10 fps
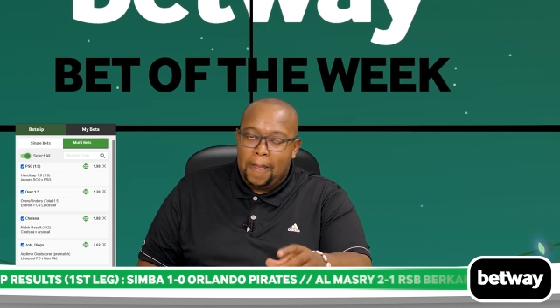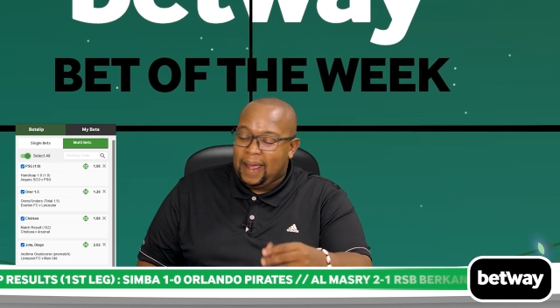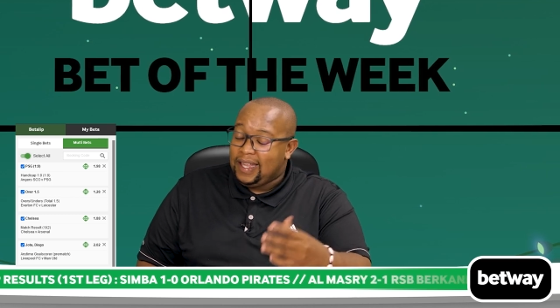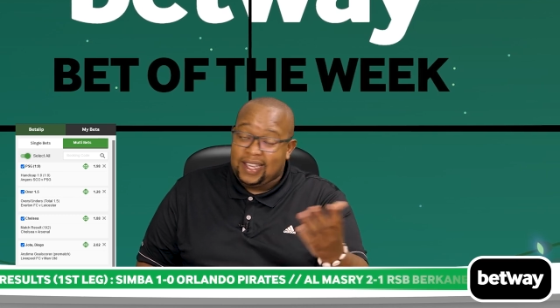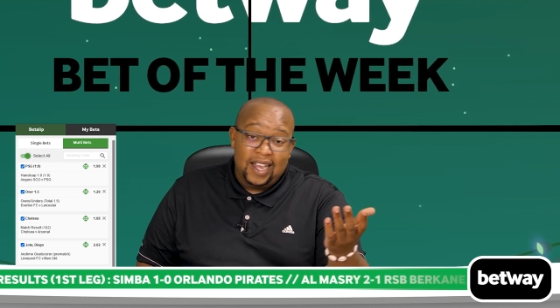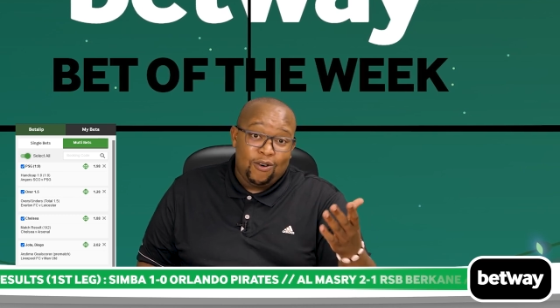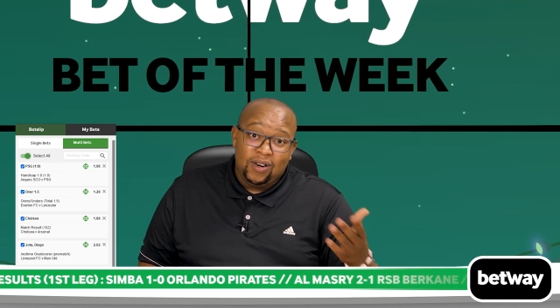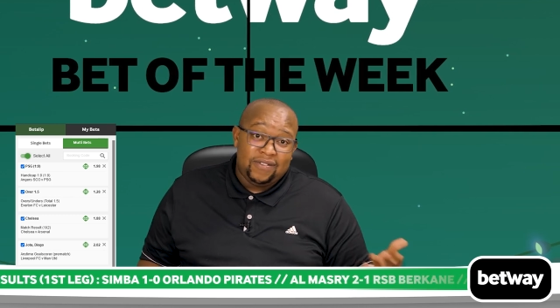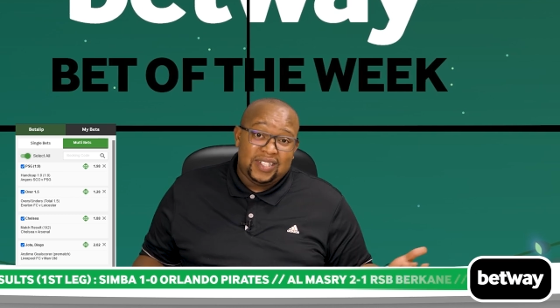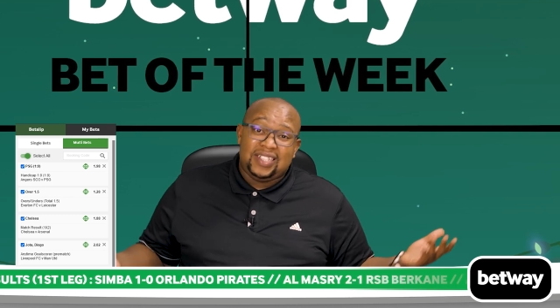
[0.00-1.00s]
I think I
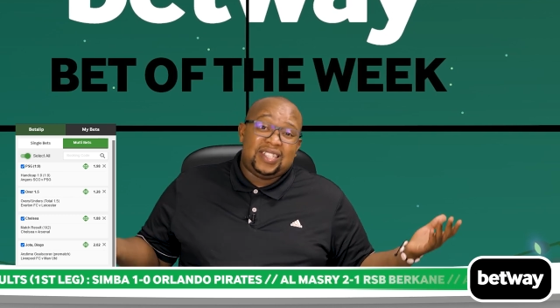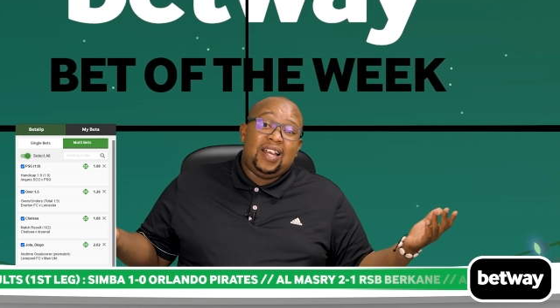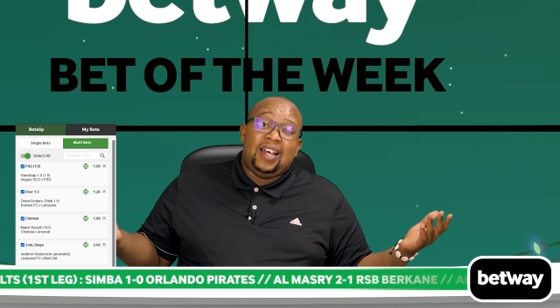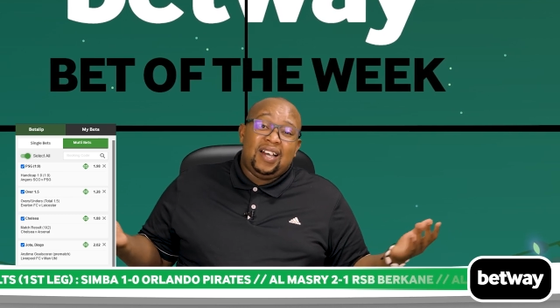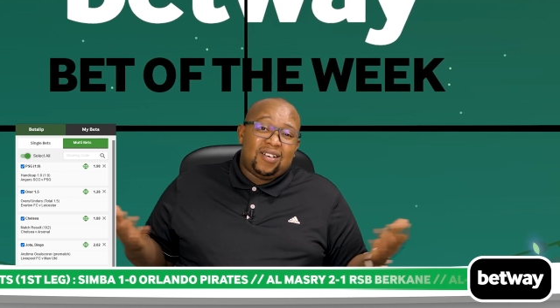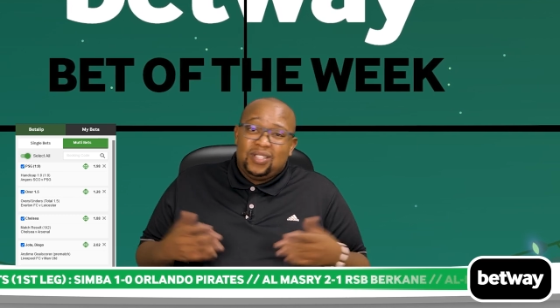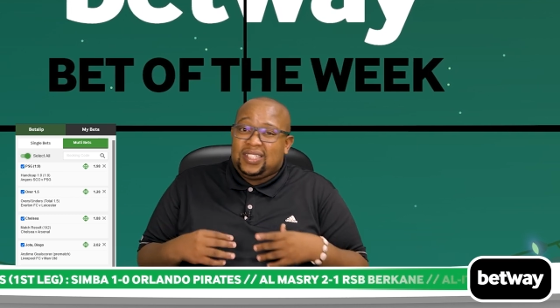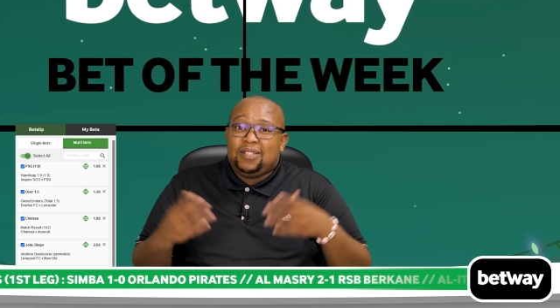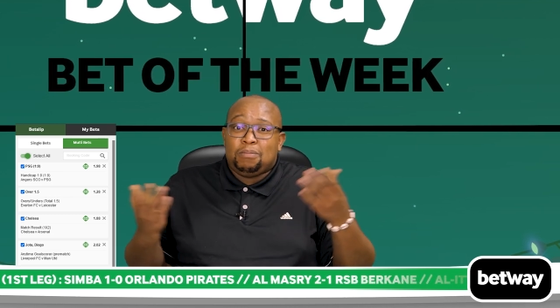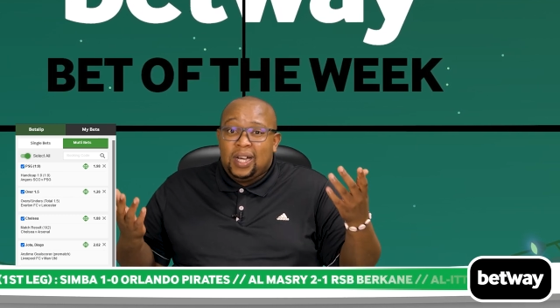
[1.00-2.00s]
could have said Salah, I could have
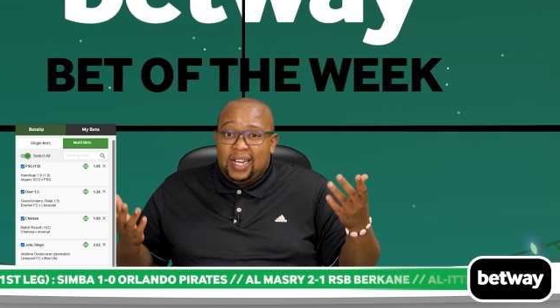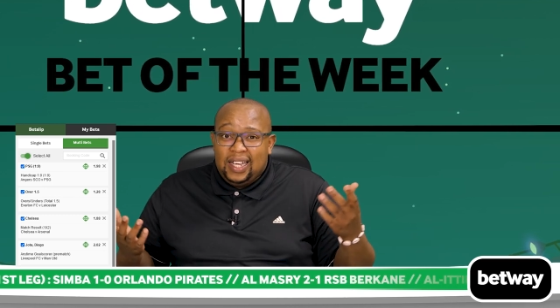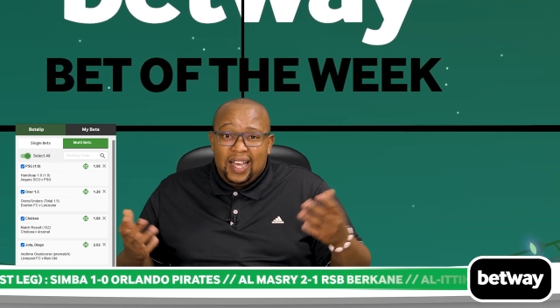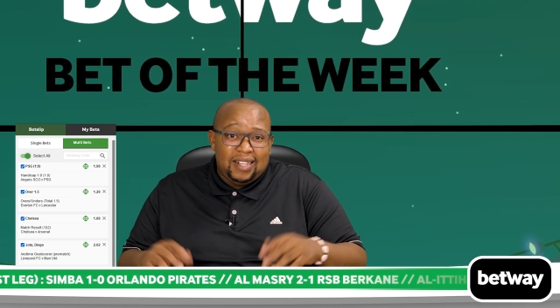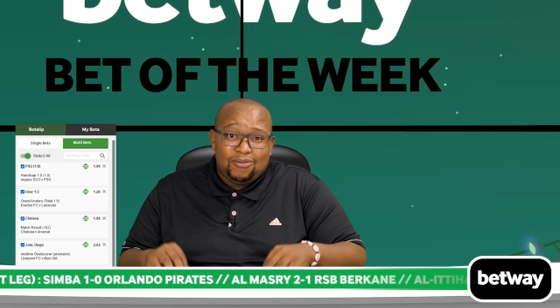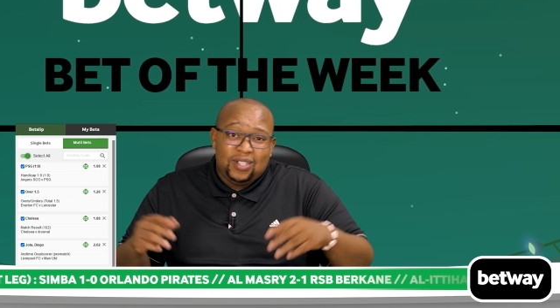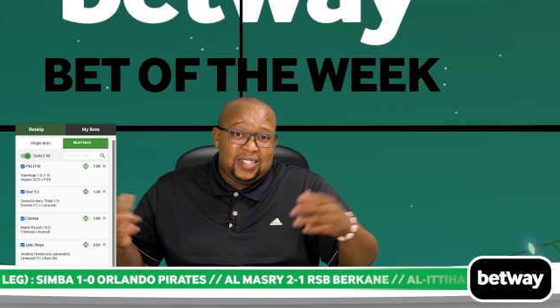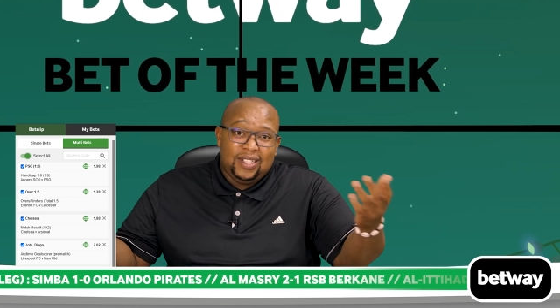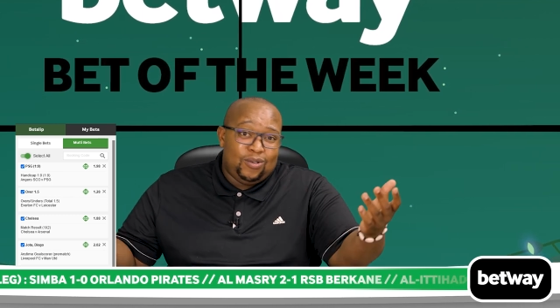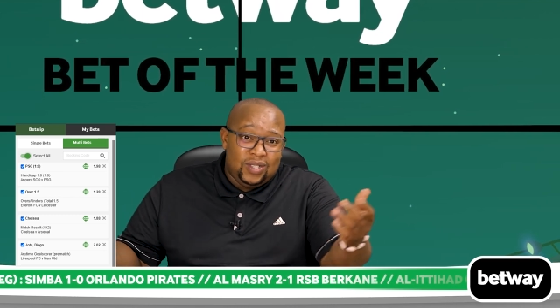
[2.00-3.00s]
said Mane, I could have
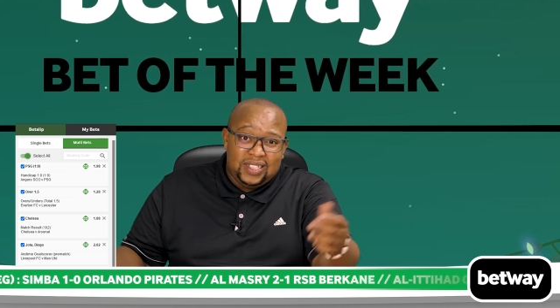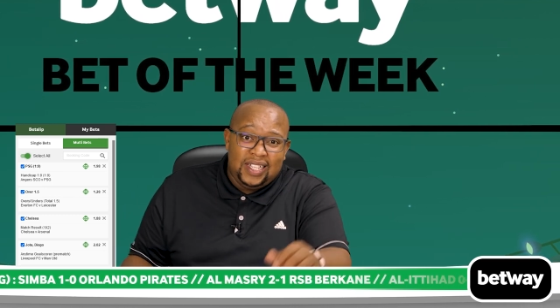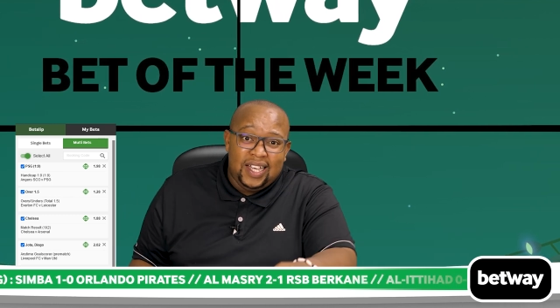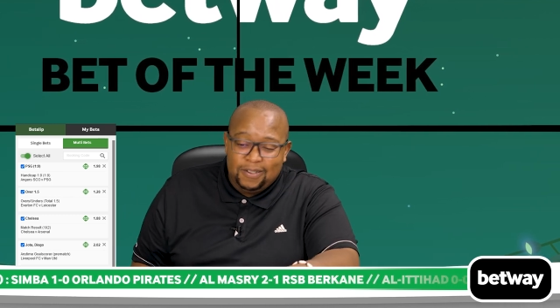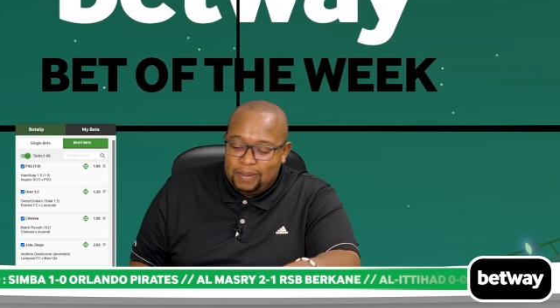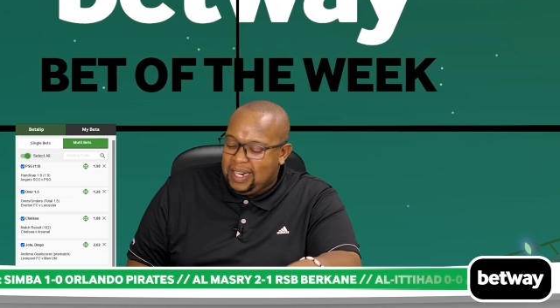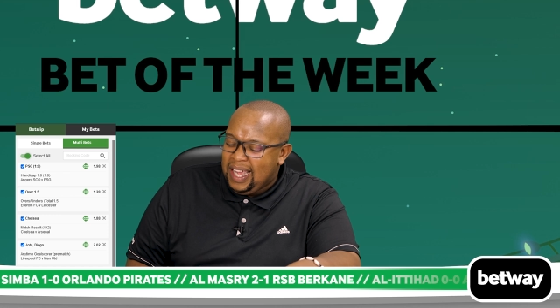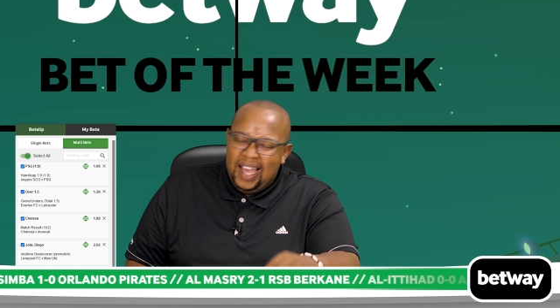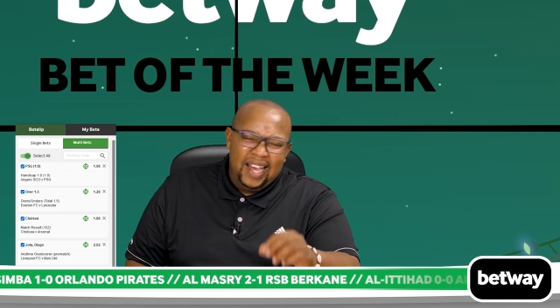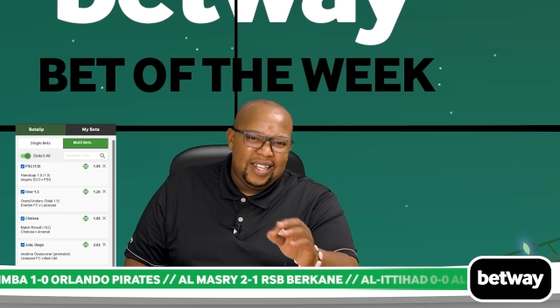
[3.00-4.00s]
said Luis Diaz, but
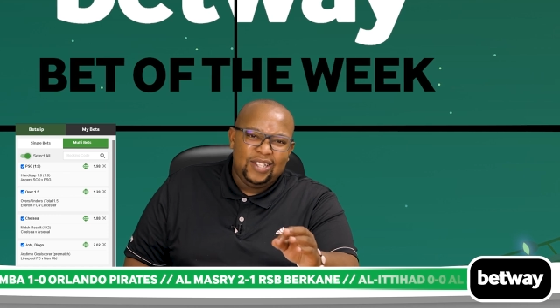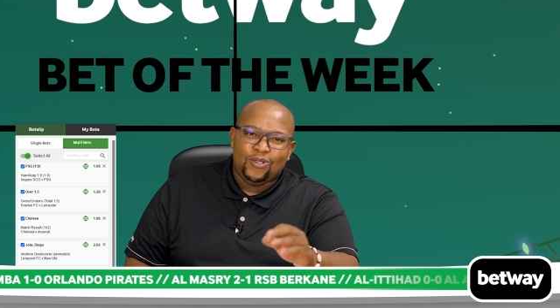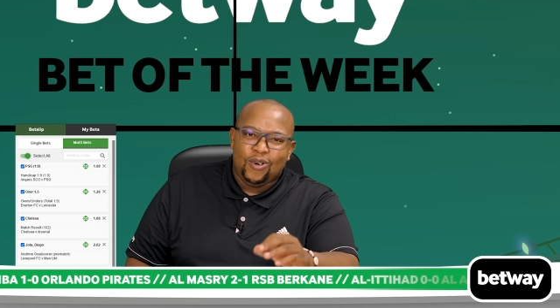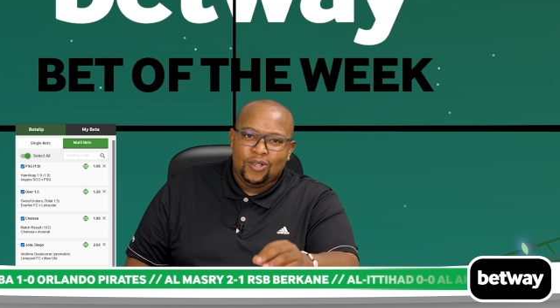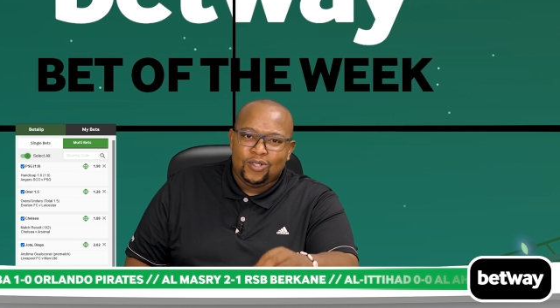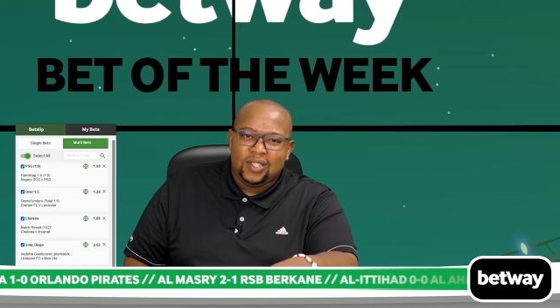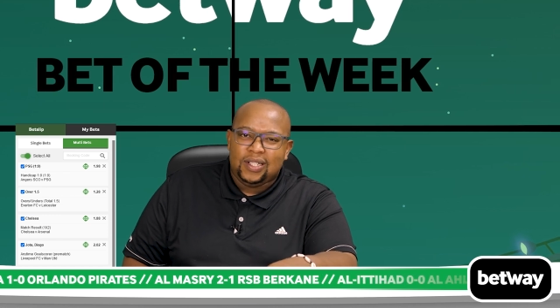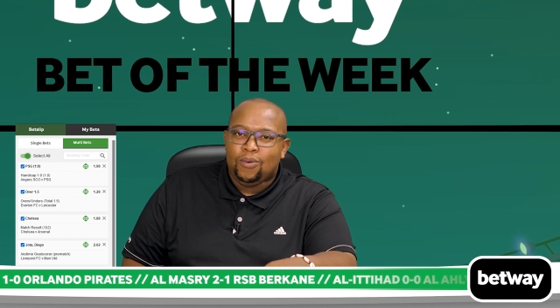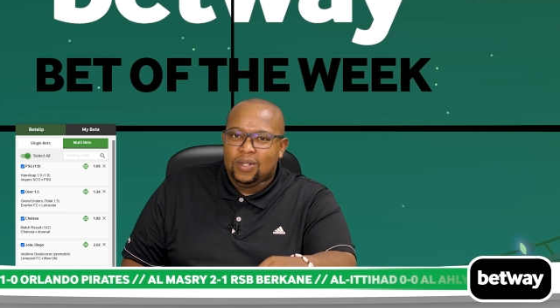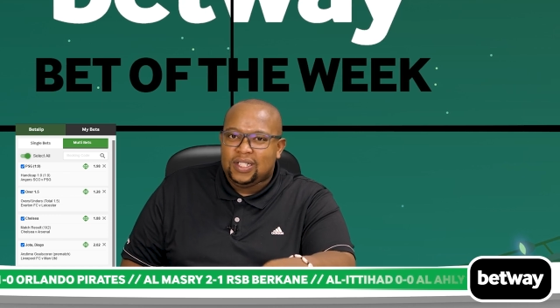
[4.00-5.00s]
I think Diogo
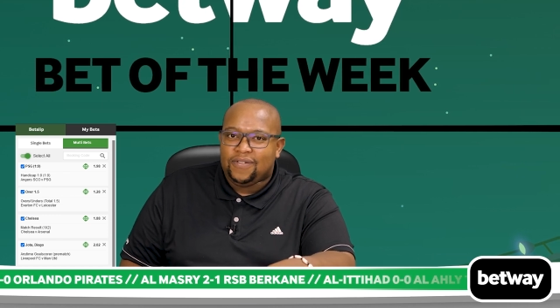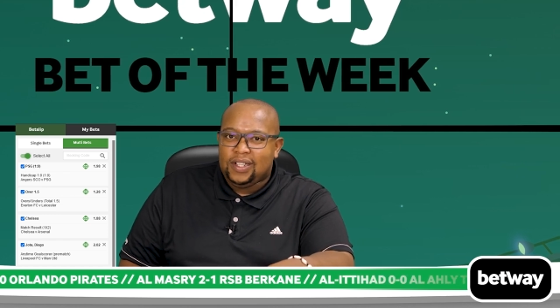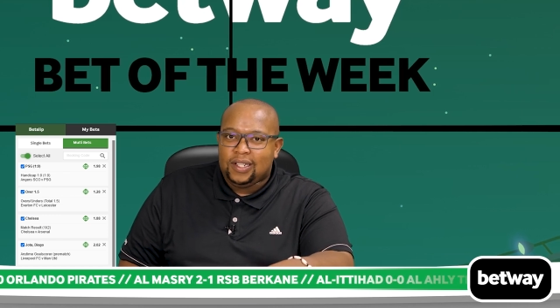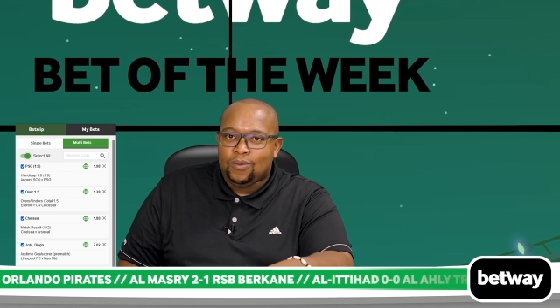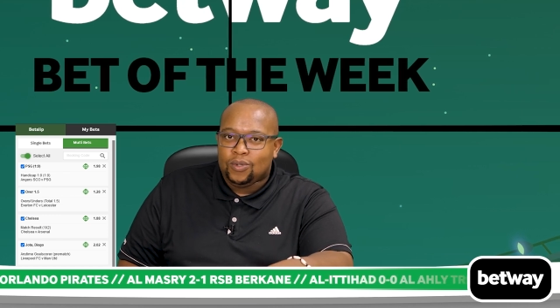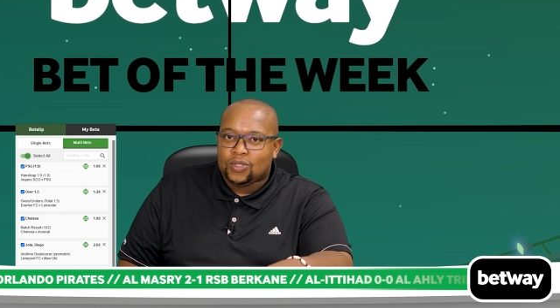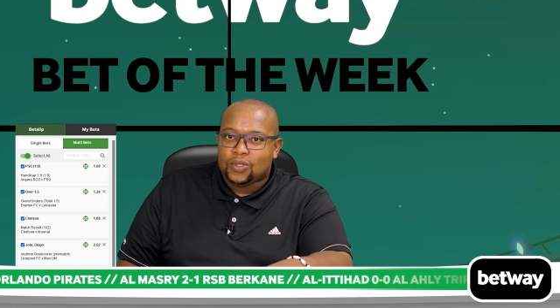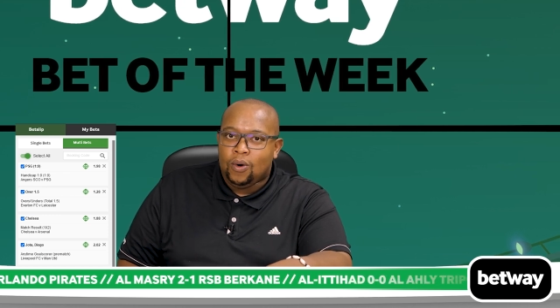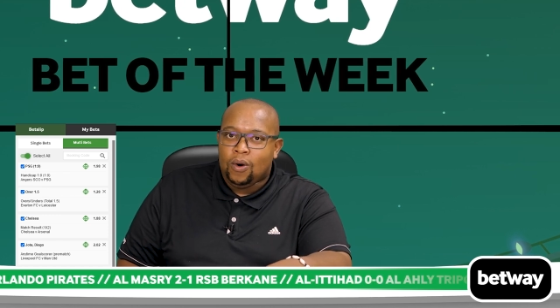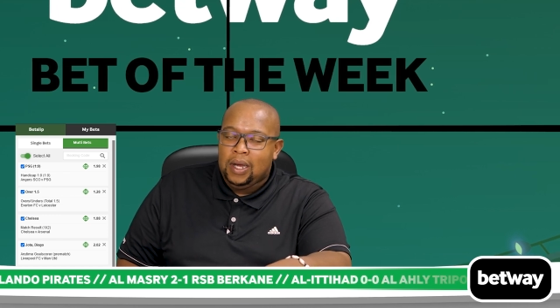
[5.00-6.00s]
Jota will definitely
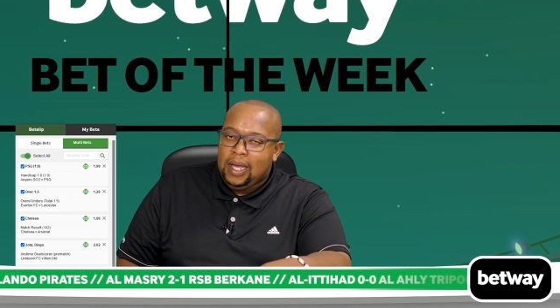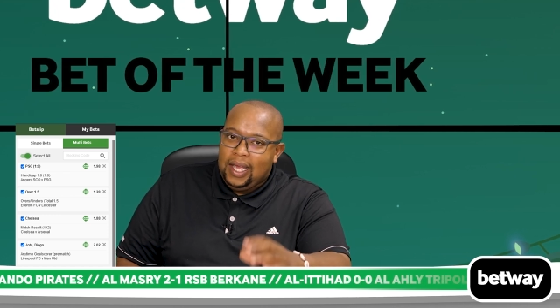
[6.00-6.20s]
score.